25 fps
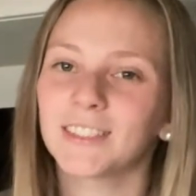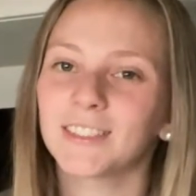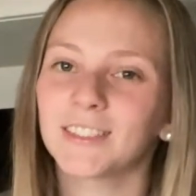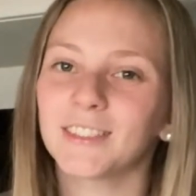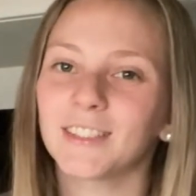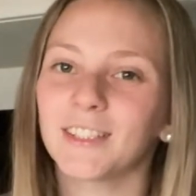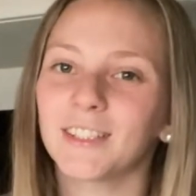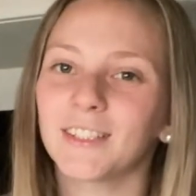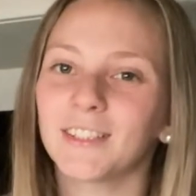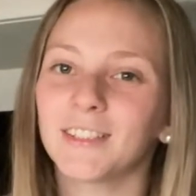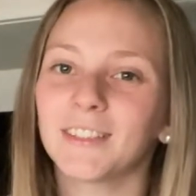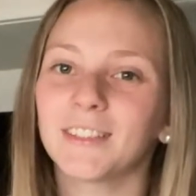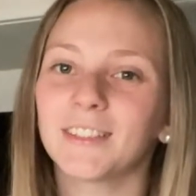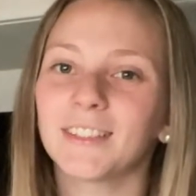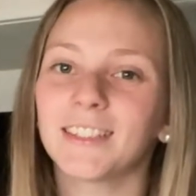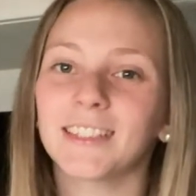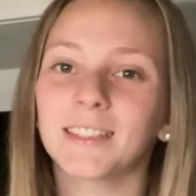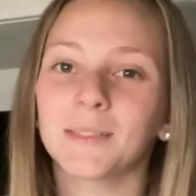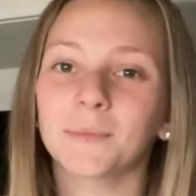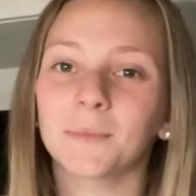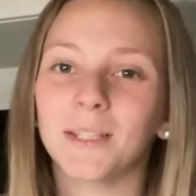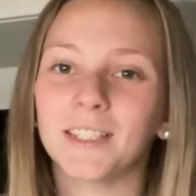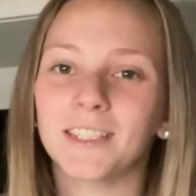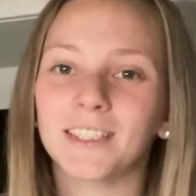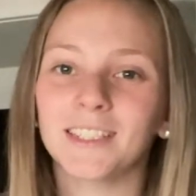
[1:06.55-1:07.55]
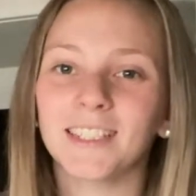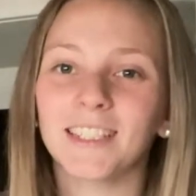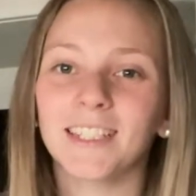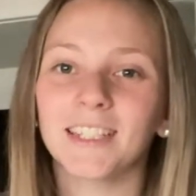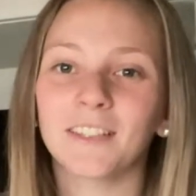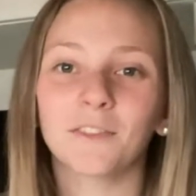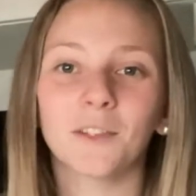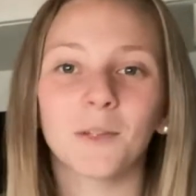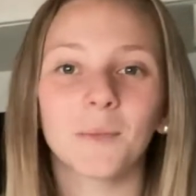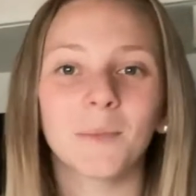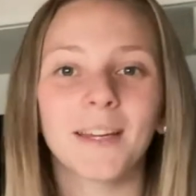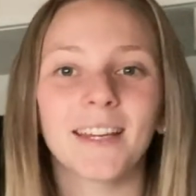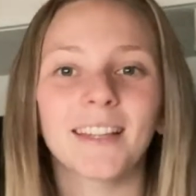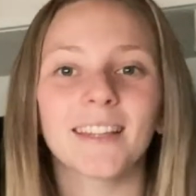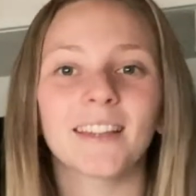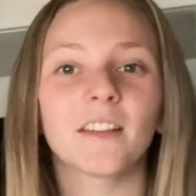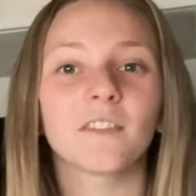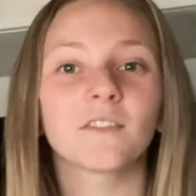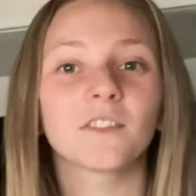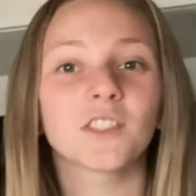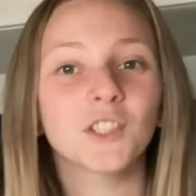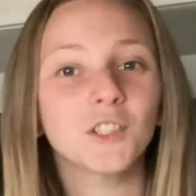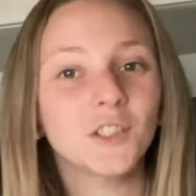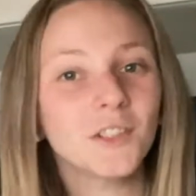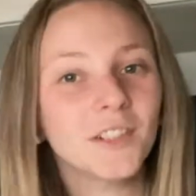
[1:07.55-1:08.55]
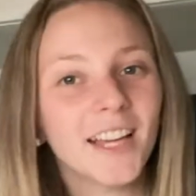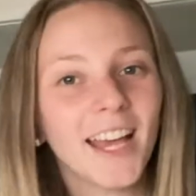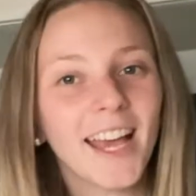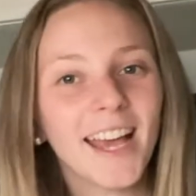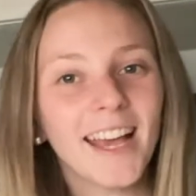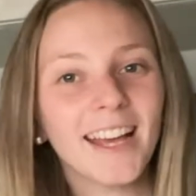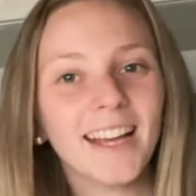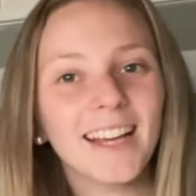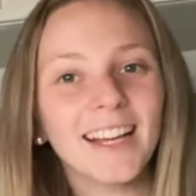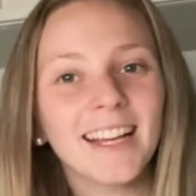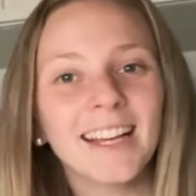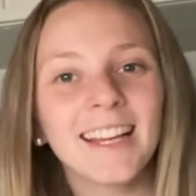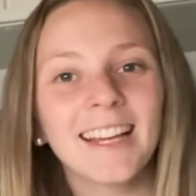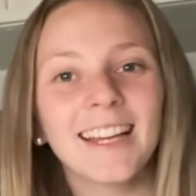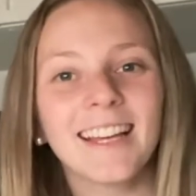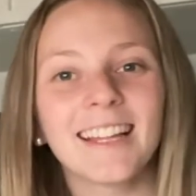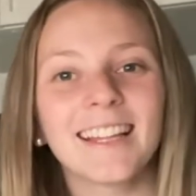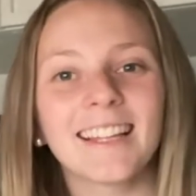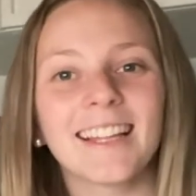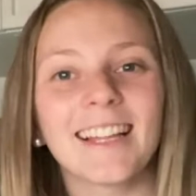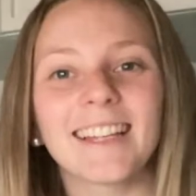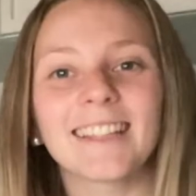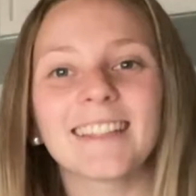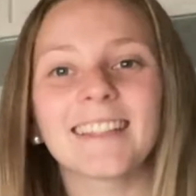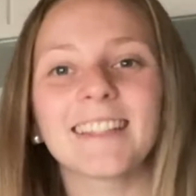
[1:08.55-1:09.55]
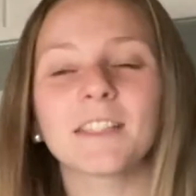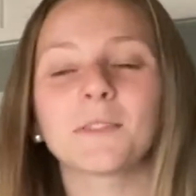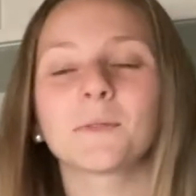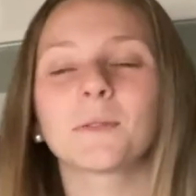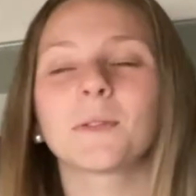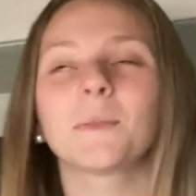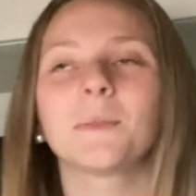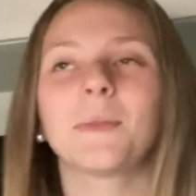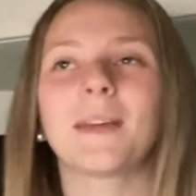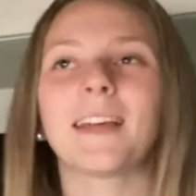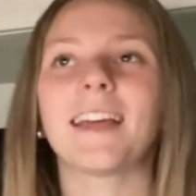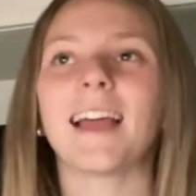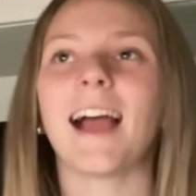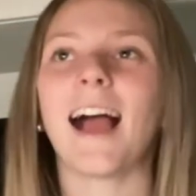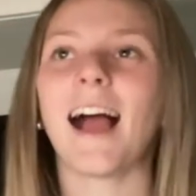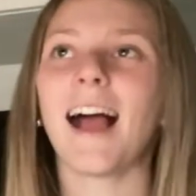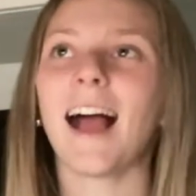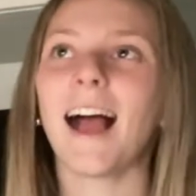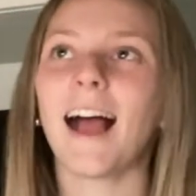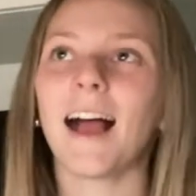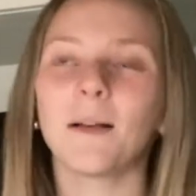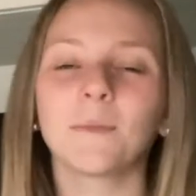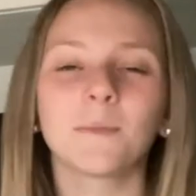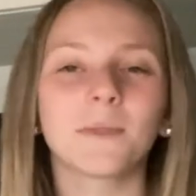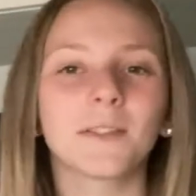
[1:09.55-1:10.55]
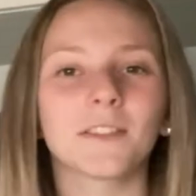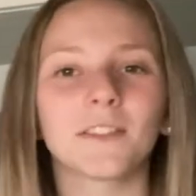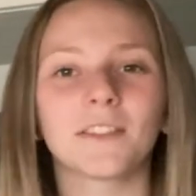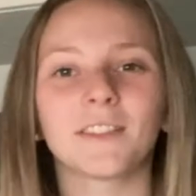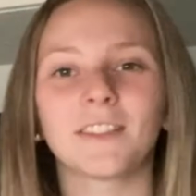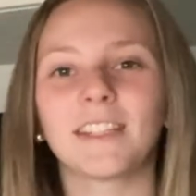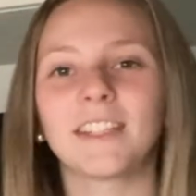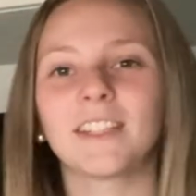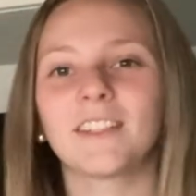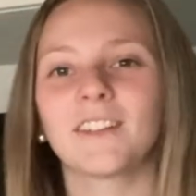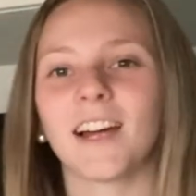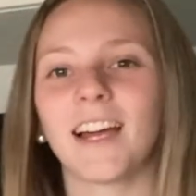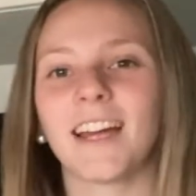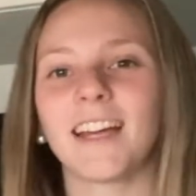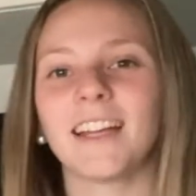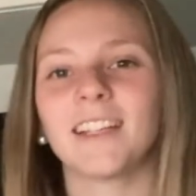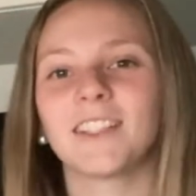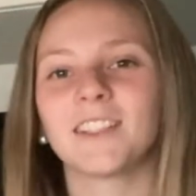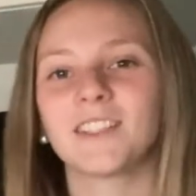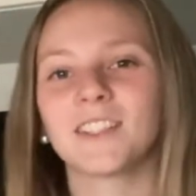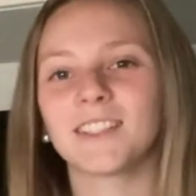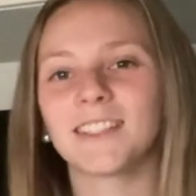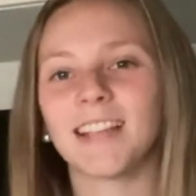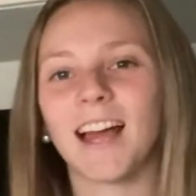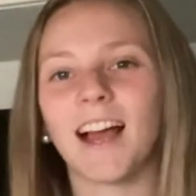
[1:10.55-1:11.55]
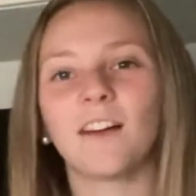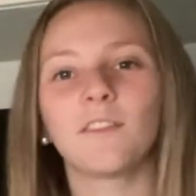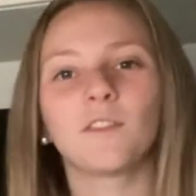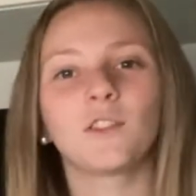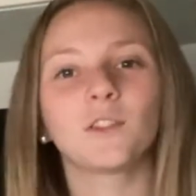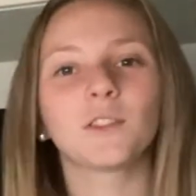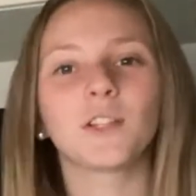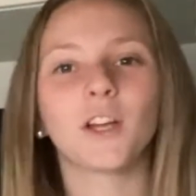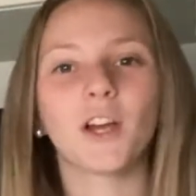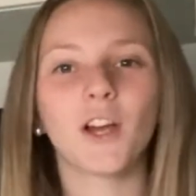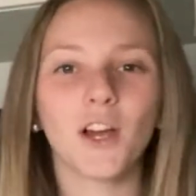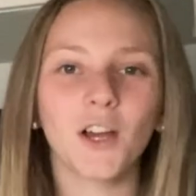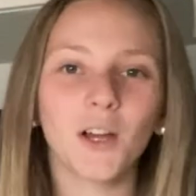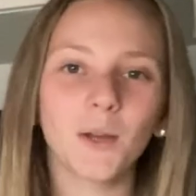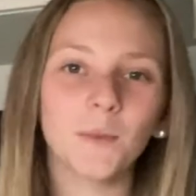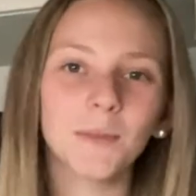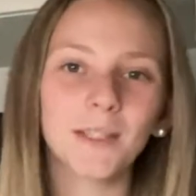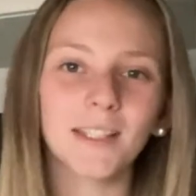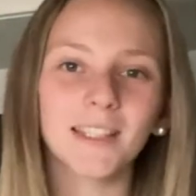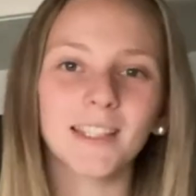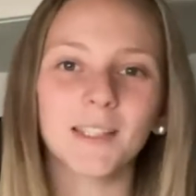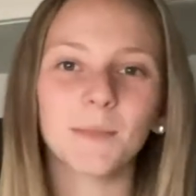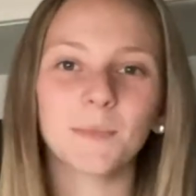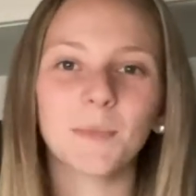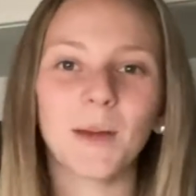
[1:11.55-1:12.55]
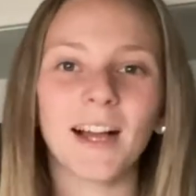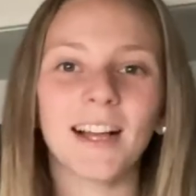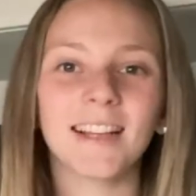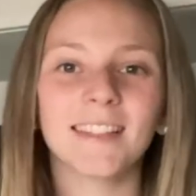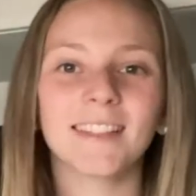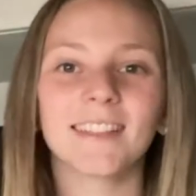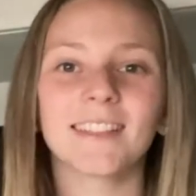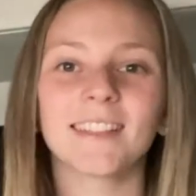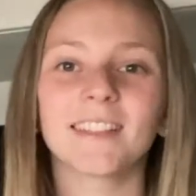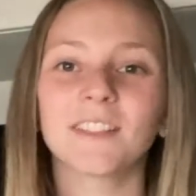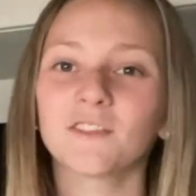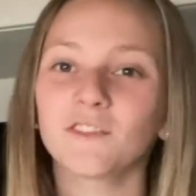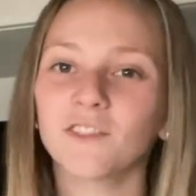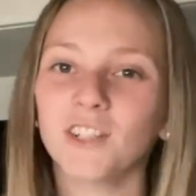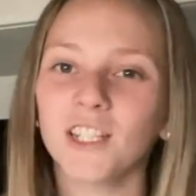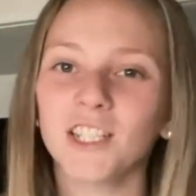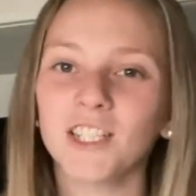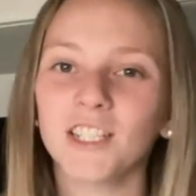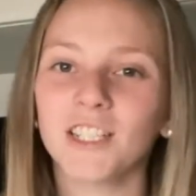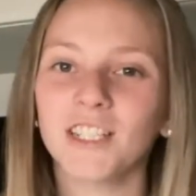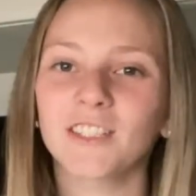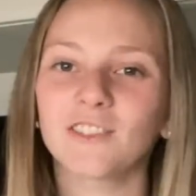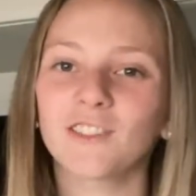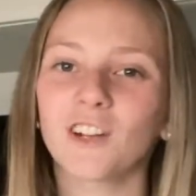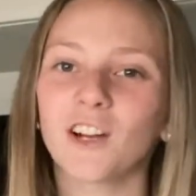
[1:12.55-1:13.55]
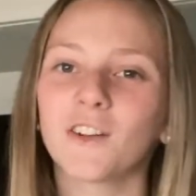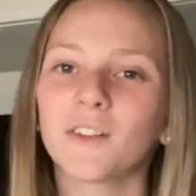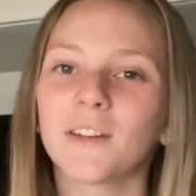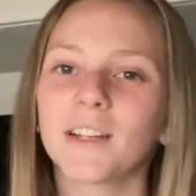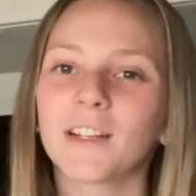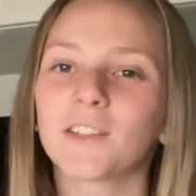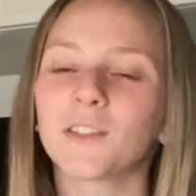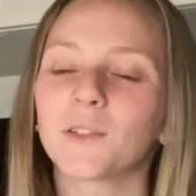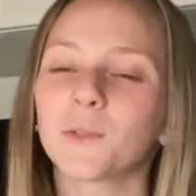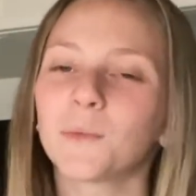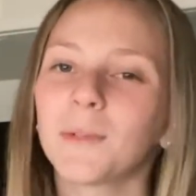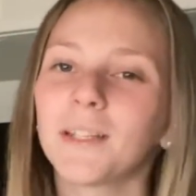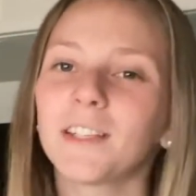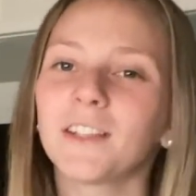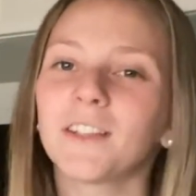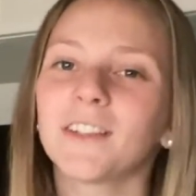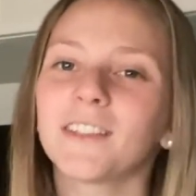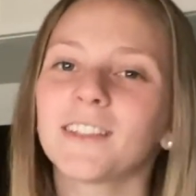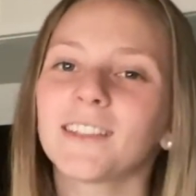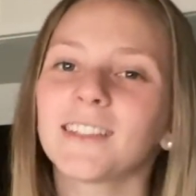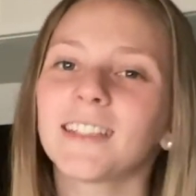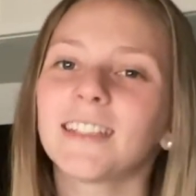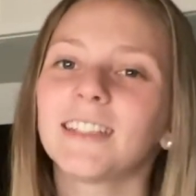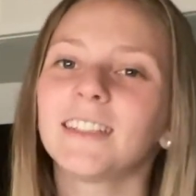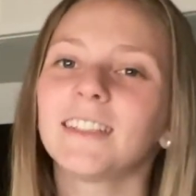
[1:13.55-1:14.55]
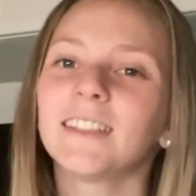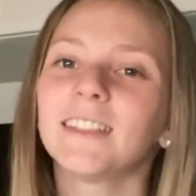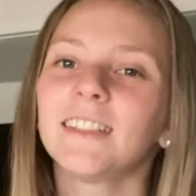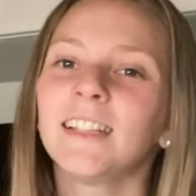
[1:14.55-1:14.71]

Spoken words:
So especially if your man loves cooking, like this would be absolutely great. You can just have all your herbs and spices freshly growing on the windowsill.